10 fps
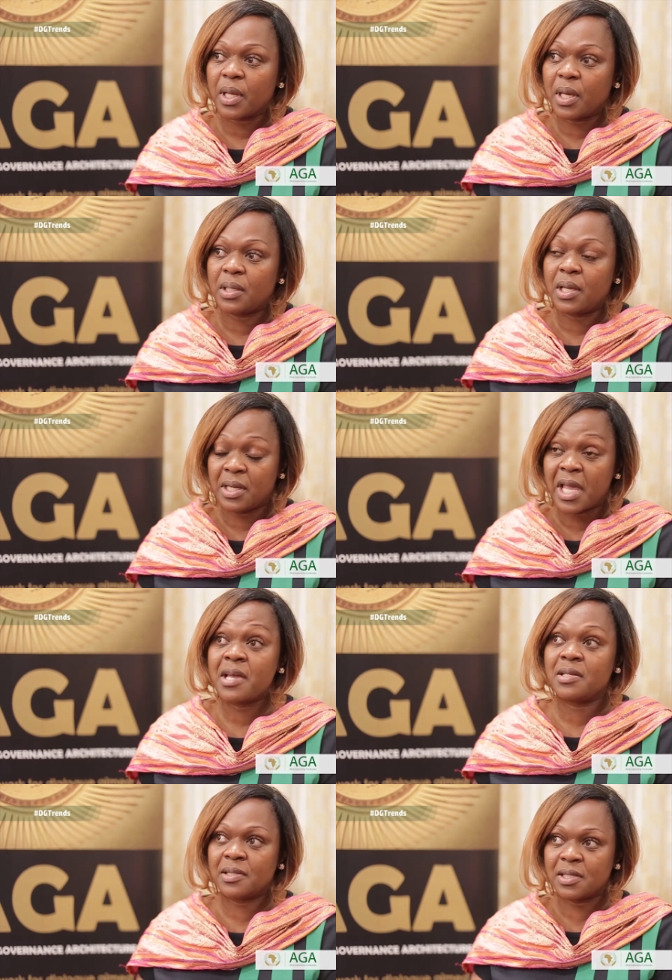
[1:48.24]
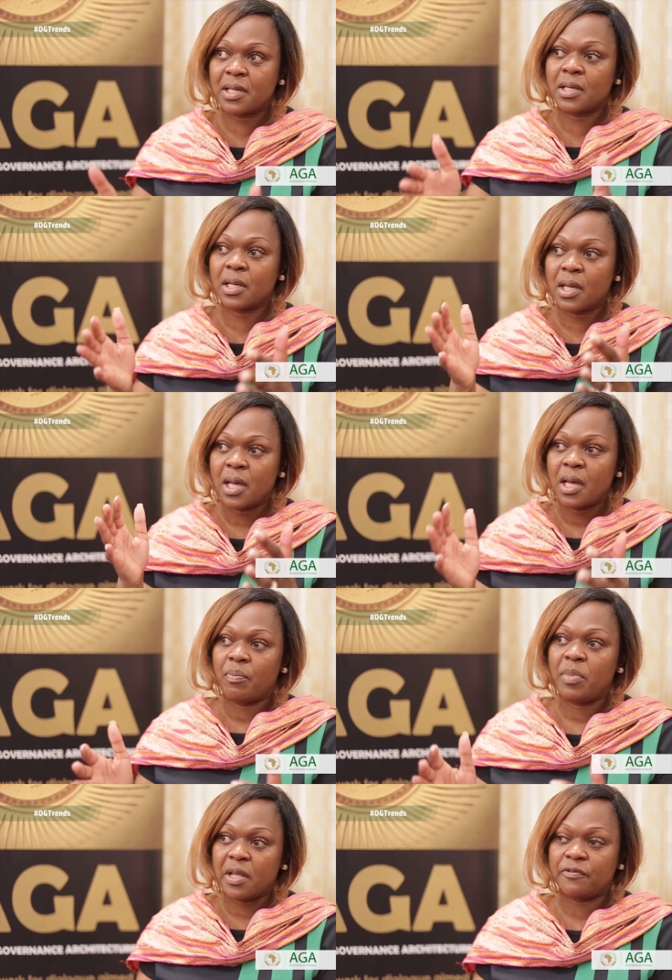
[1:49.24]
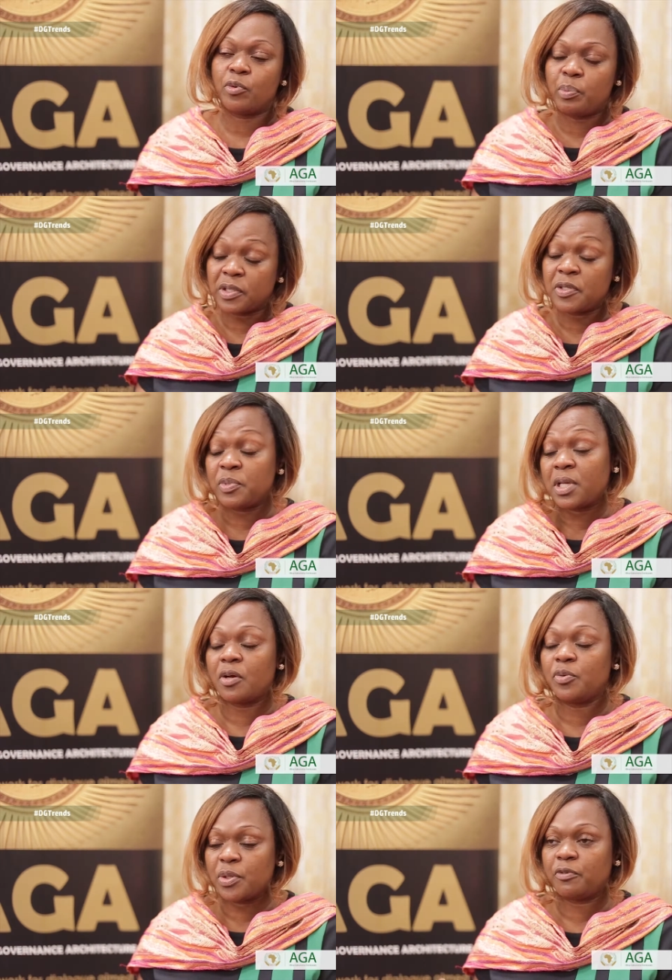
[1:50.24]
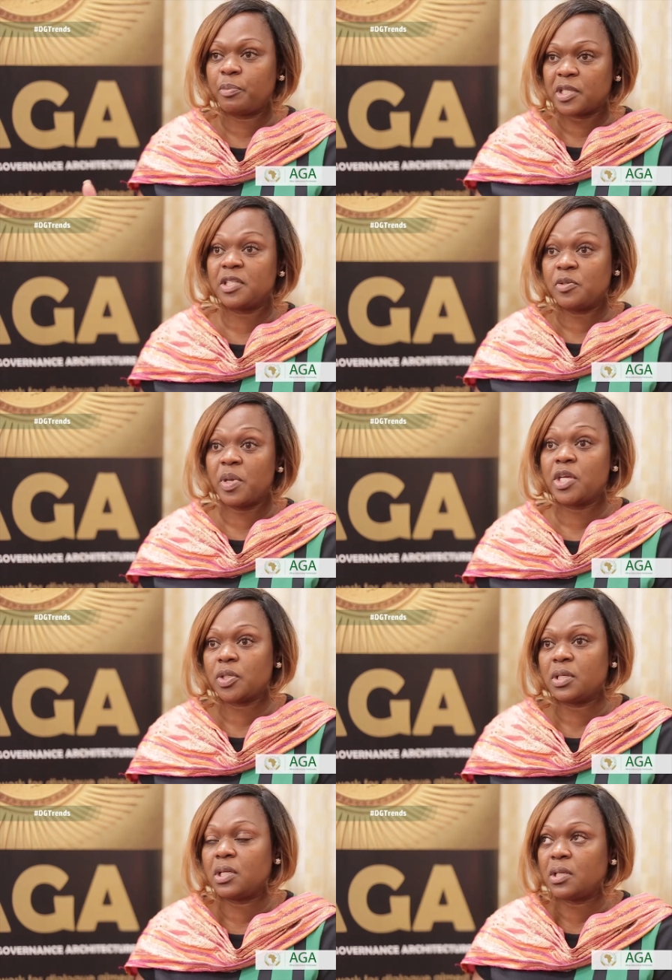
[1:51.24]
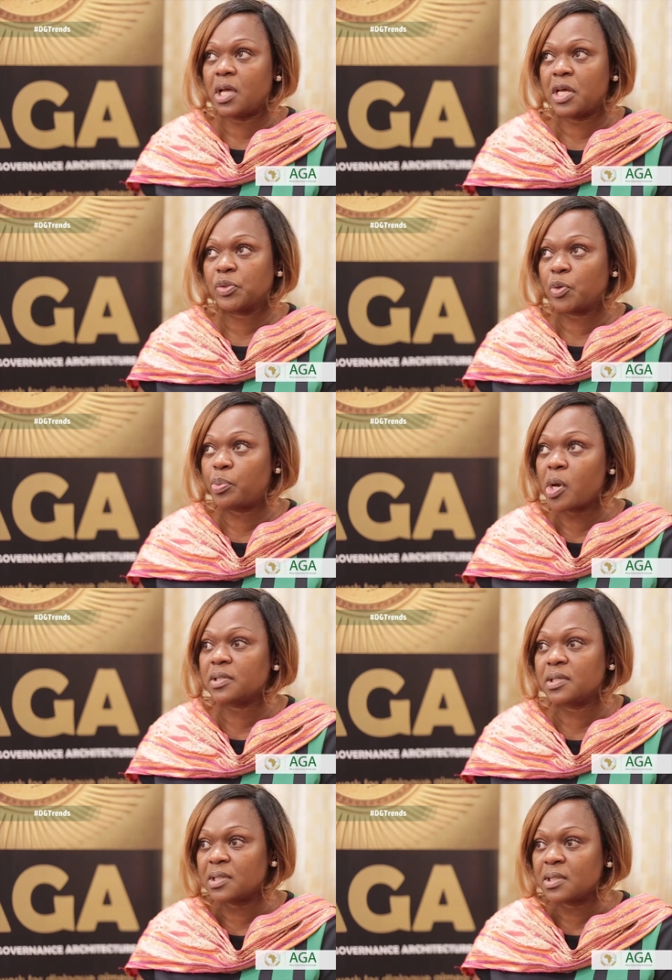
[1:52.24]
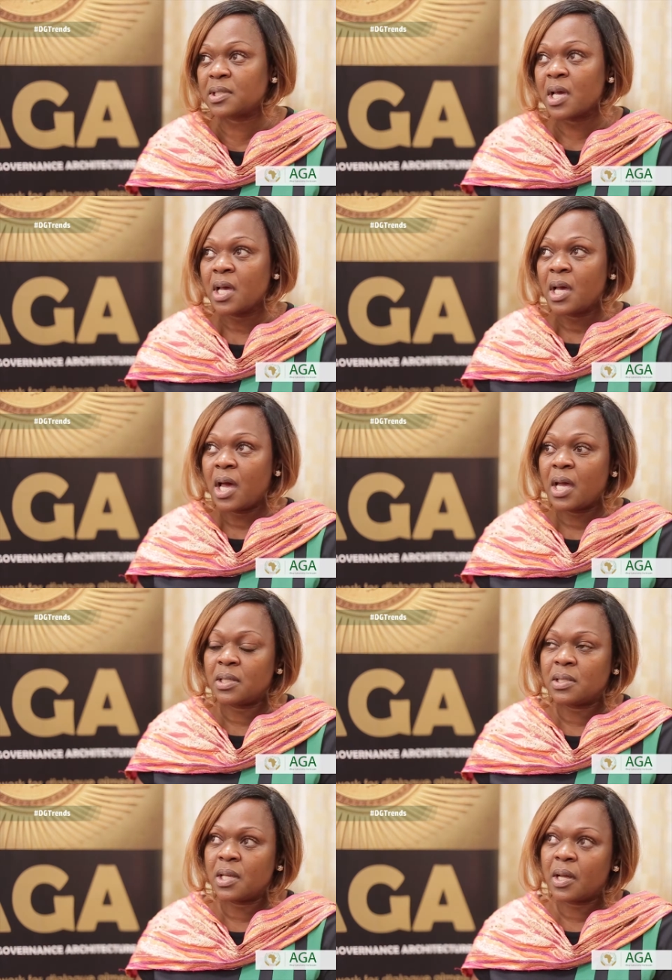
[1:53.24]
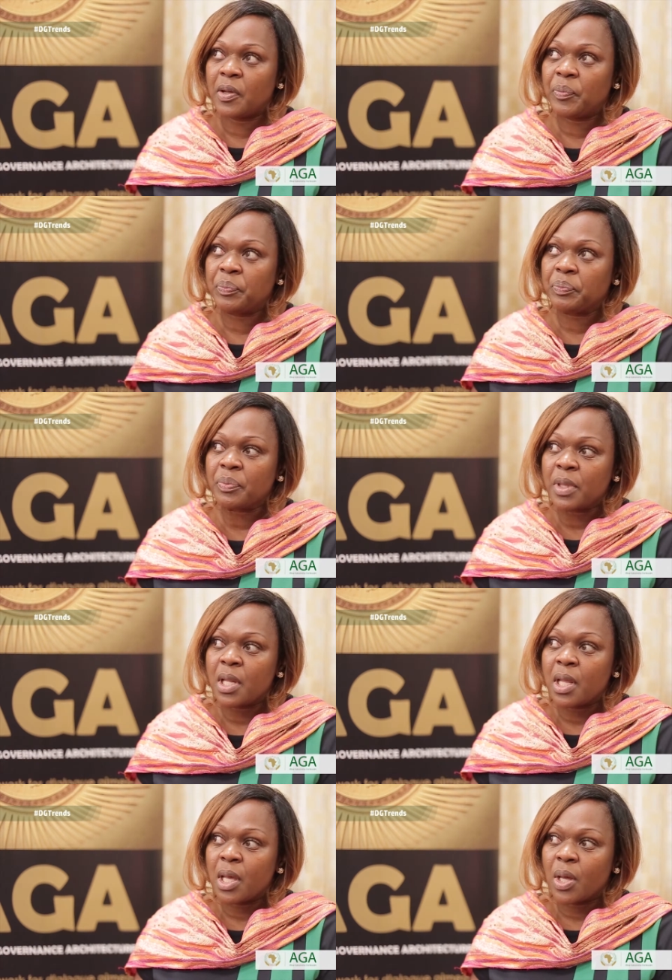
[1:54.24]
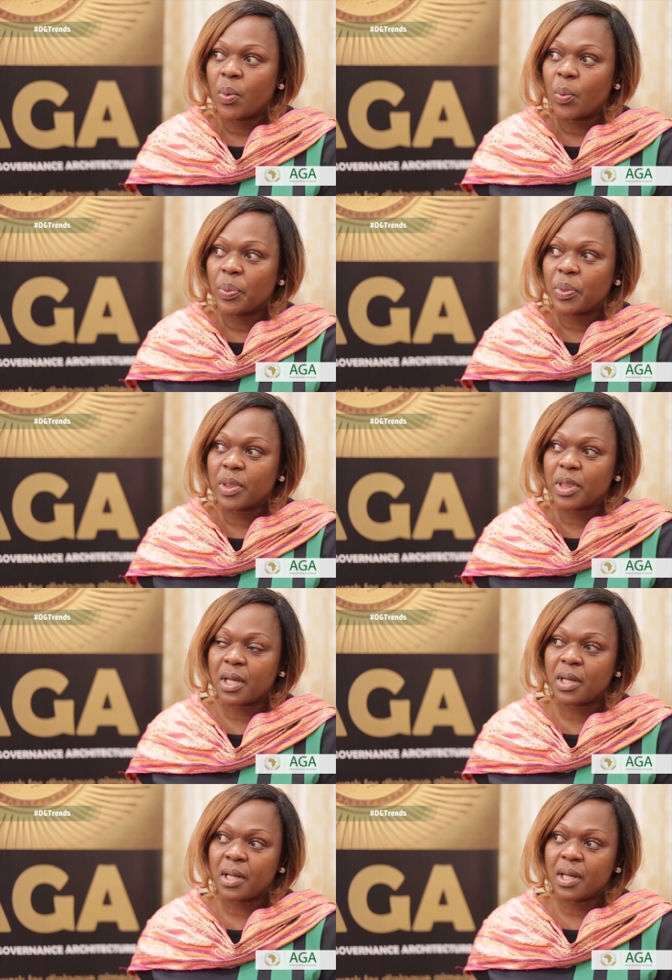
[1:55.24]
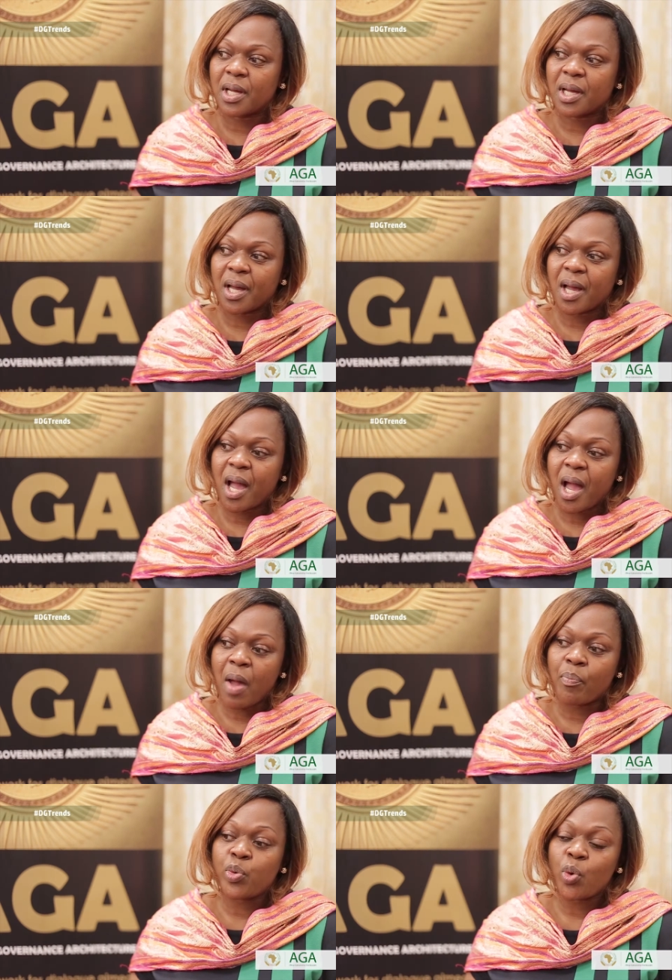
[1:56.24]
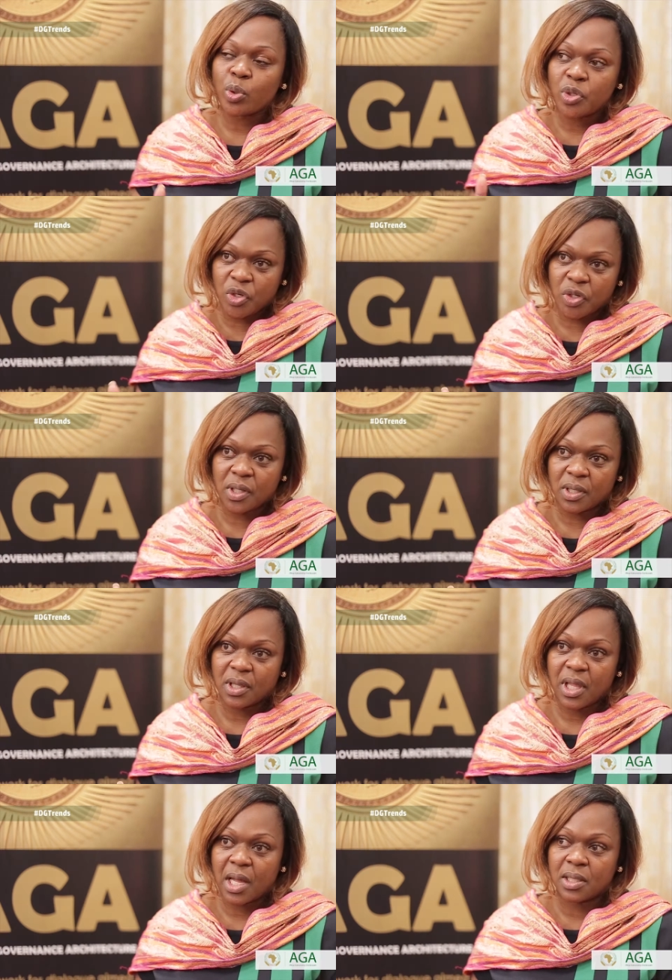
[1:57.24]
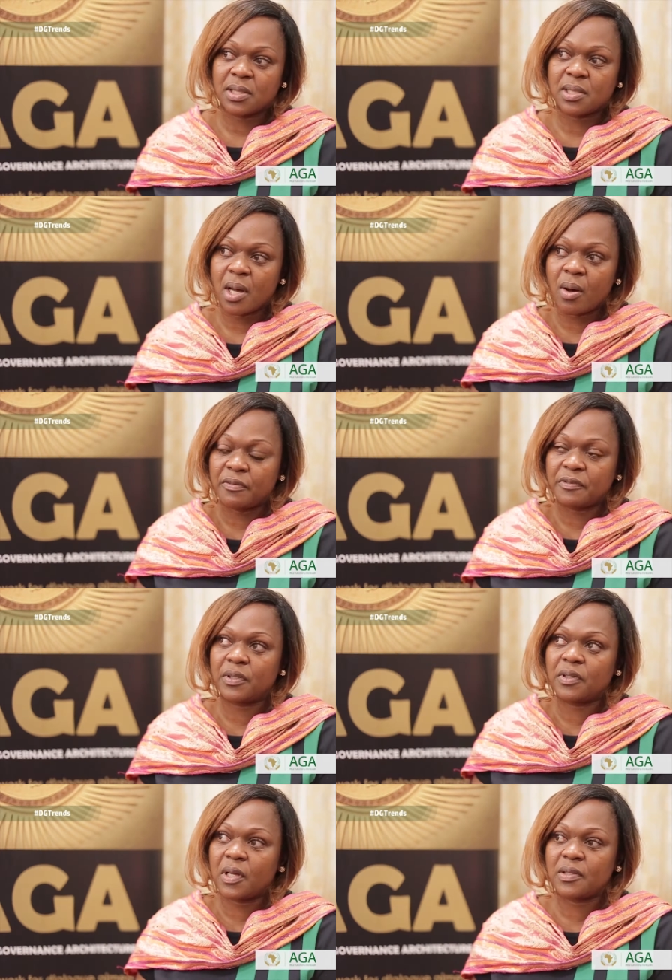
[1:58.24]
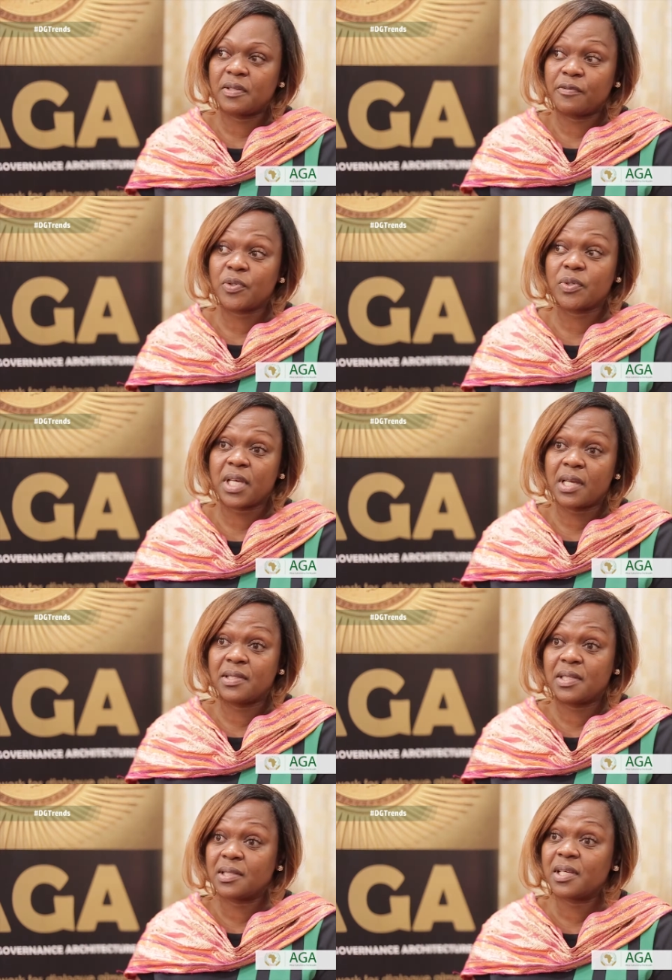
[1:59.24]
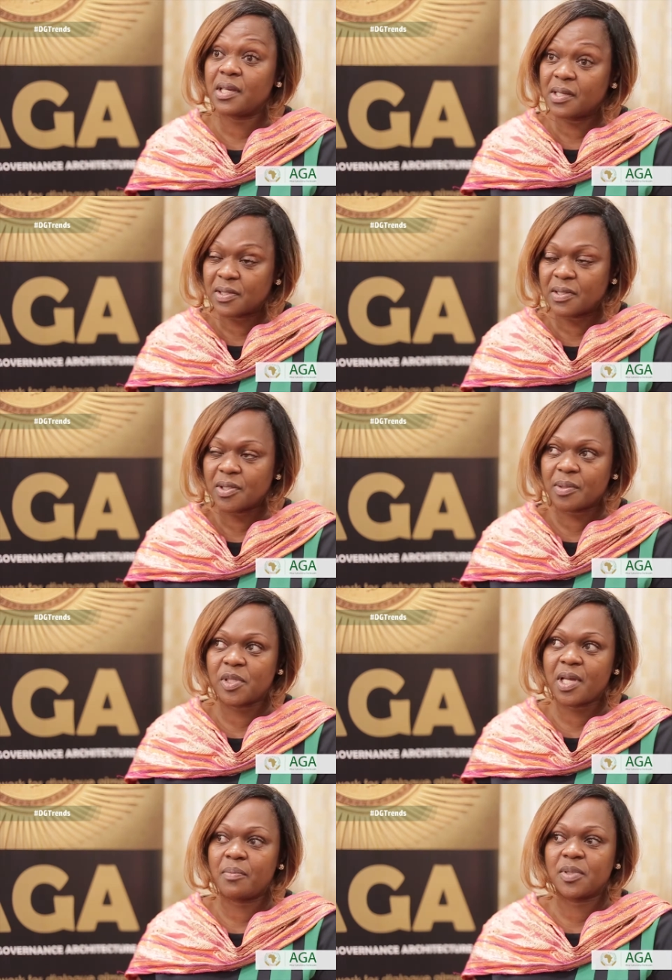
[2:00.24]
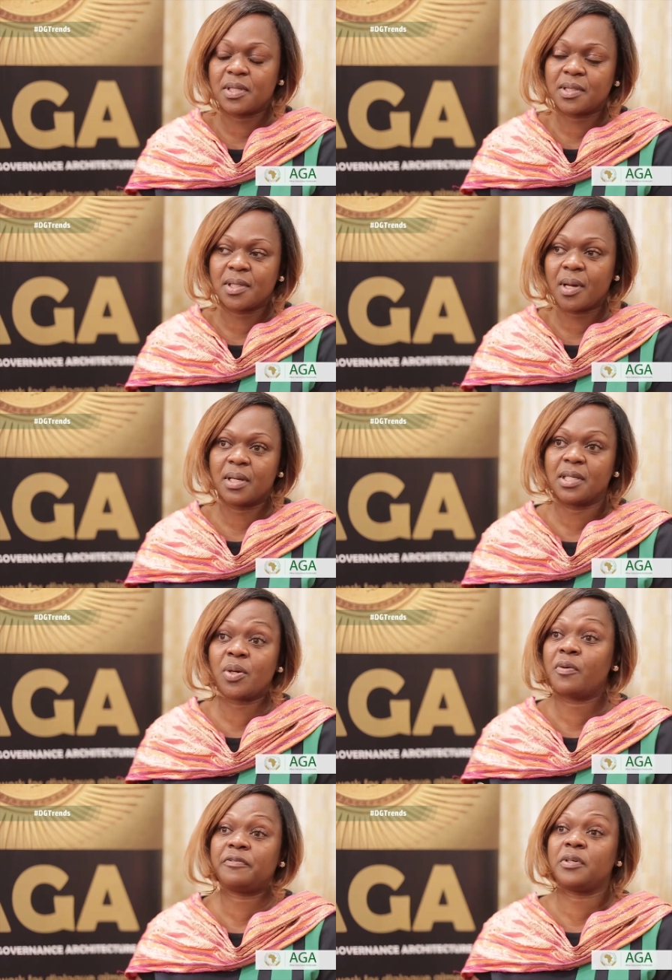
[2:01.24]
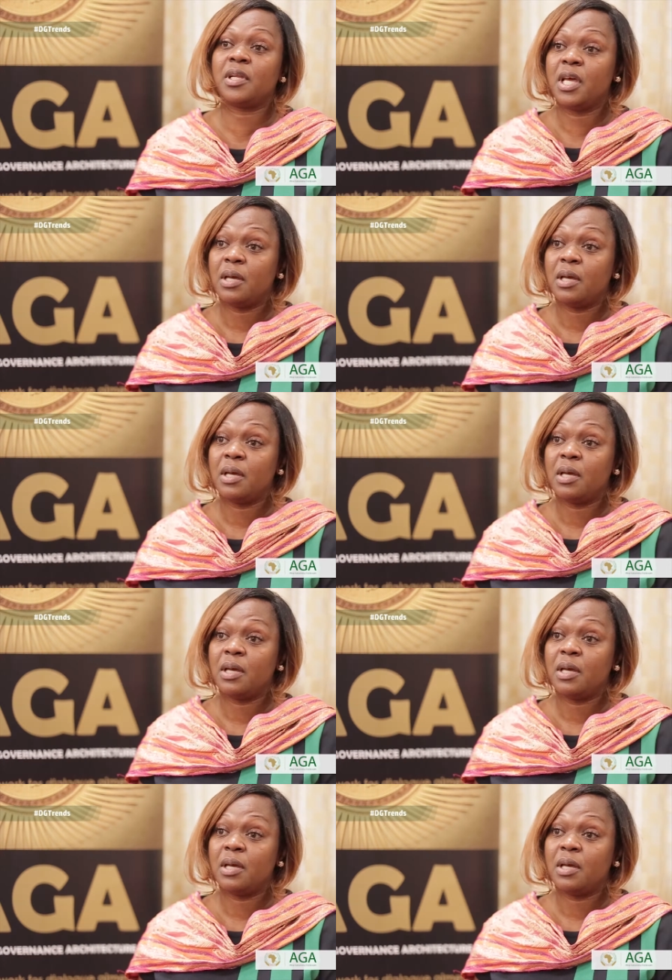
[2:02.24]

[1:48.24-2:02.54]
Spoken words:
enhancing meaningful youth participation in electoral processes. And the approach that often civil society takes sometimes is often